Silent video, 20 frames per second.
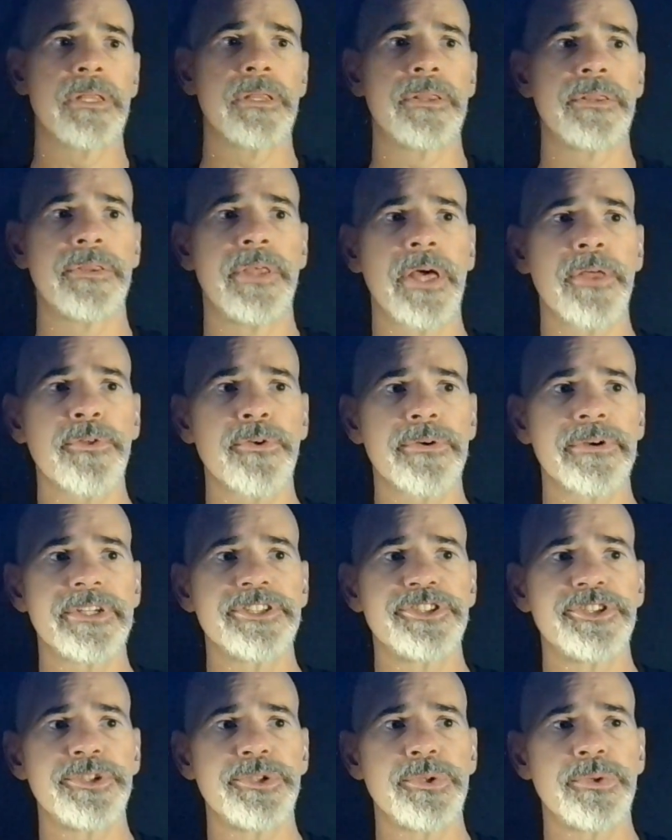The other
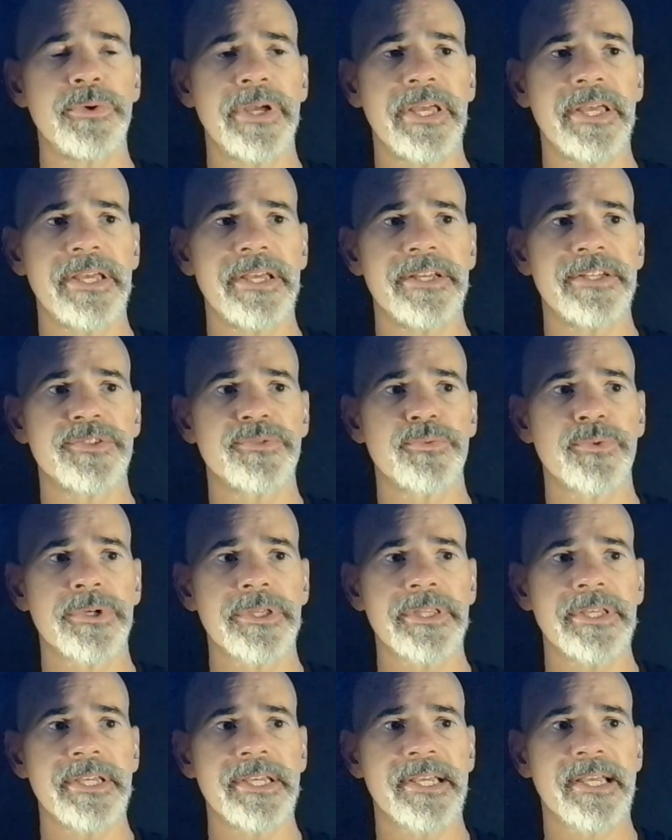issue is
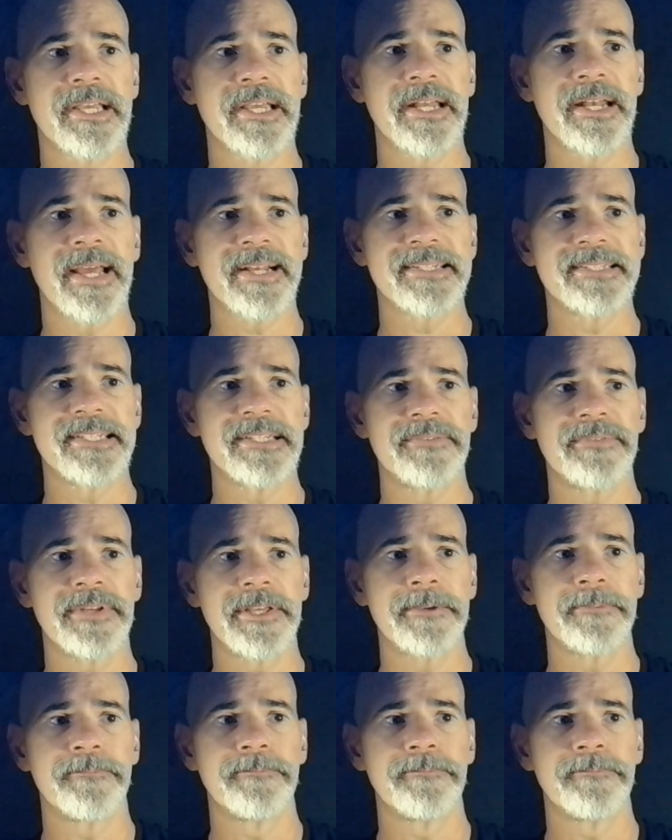really connectivity.